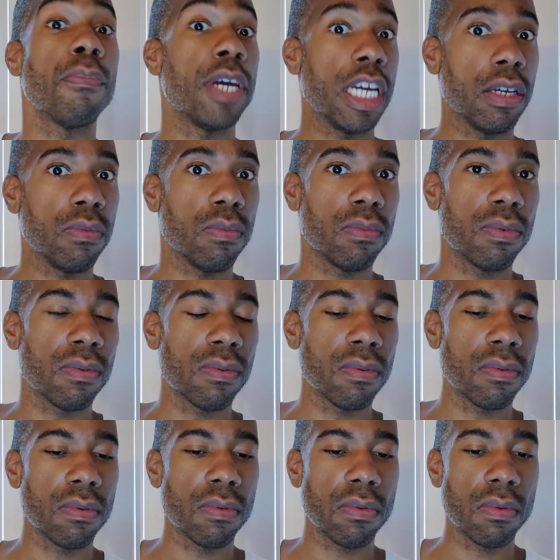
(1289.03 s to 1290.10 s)
for me
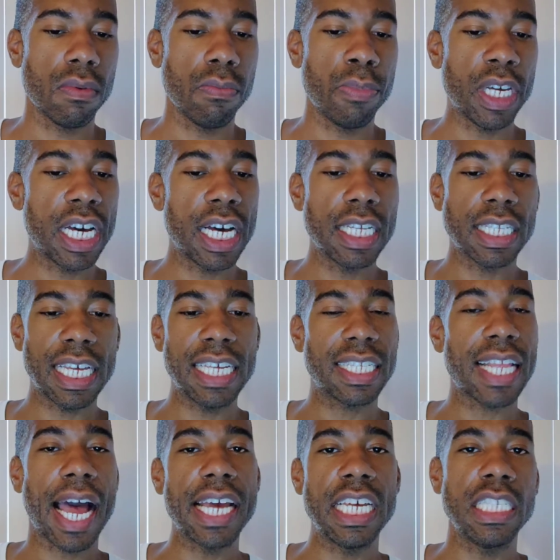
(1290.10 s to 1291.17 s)
because
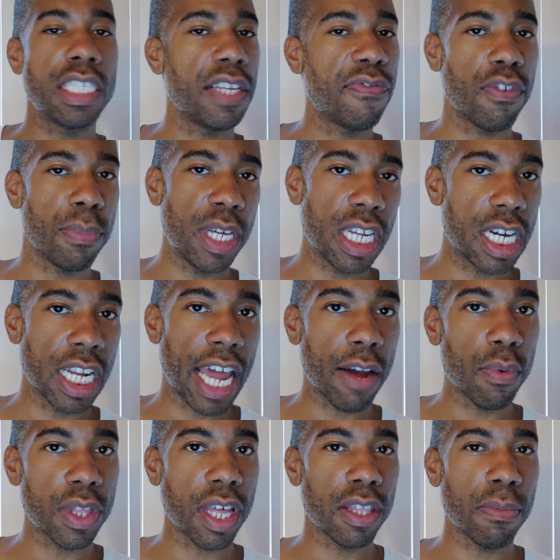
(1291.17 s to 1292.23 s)
it's not easy for me to
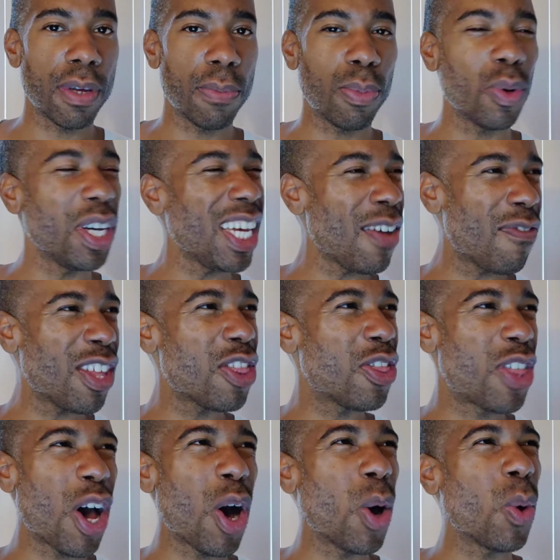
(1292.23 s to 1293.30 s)
connect with other people.
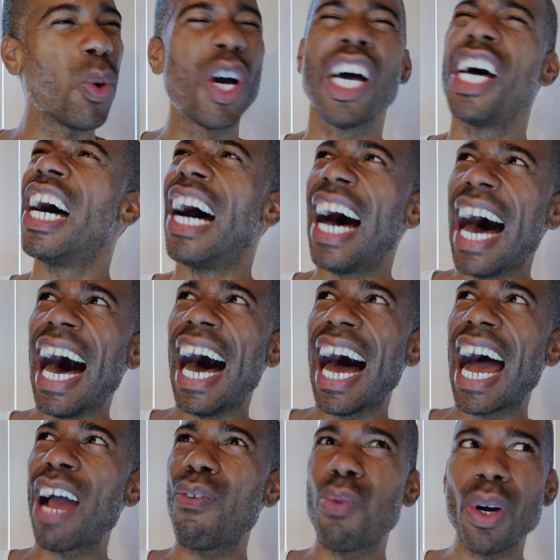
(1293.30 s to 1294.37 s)
Even though
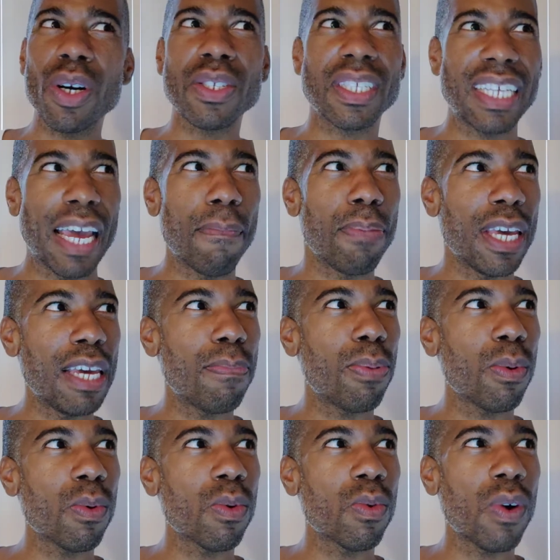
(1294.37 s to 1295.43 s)
I will say
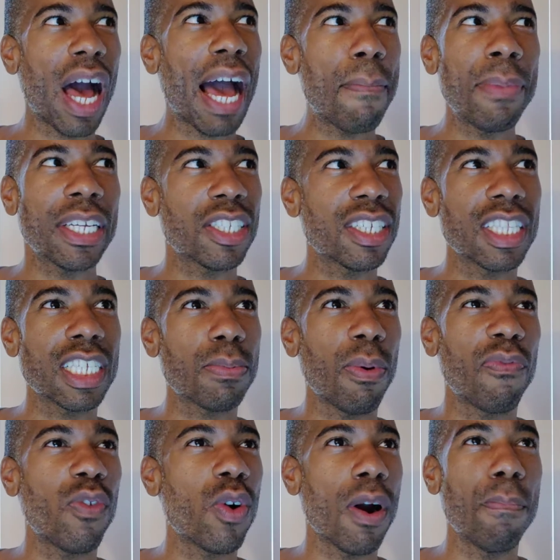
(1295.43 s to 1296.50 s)
people, I mentioned
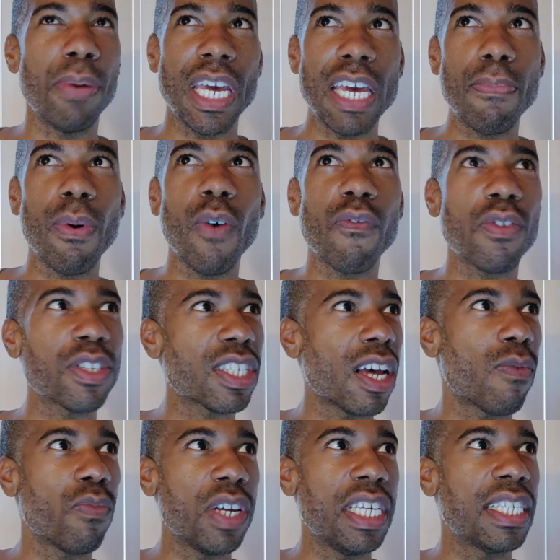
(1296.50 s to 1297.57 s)
this before, people for
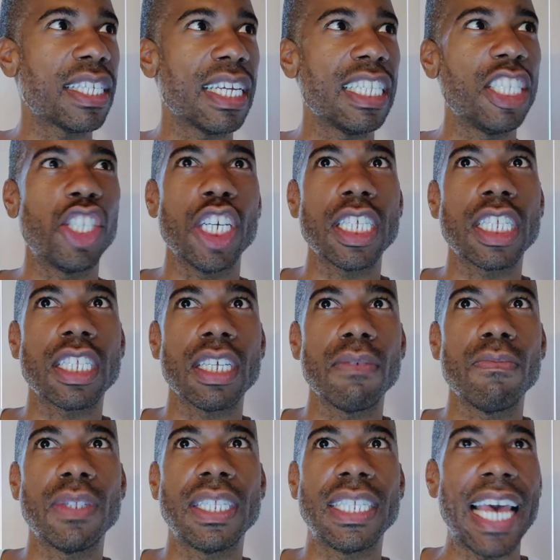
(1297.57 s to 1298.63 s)
some reason just
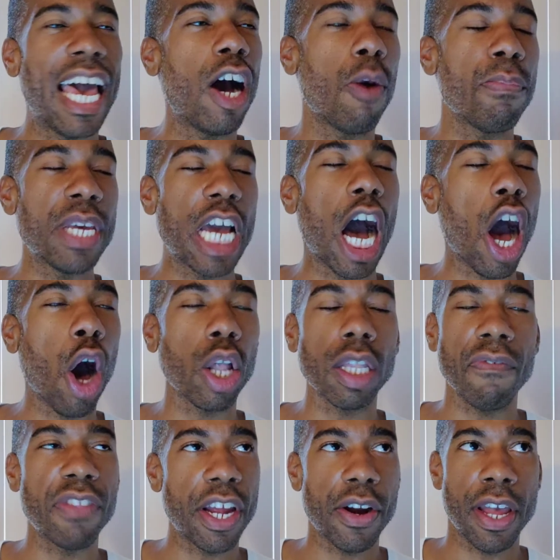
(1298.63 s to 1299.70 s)
tell me
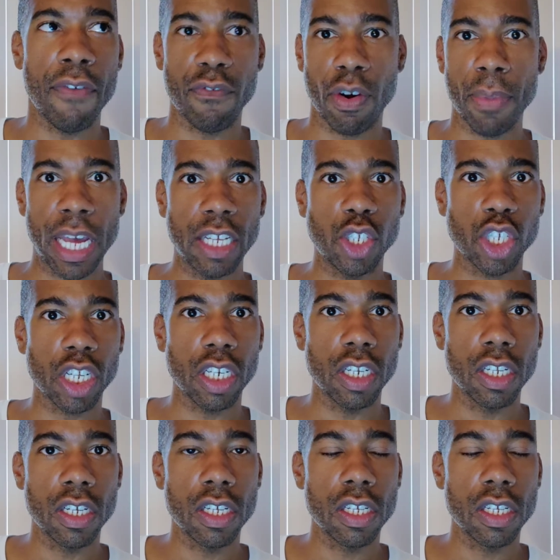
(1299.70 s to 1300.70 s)
all of their information.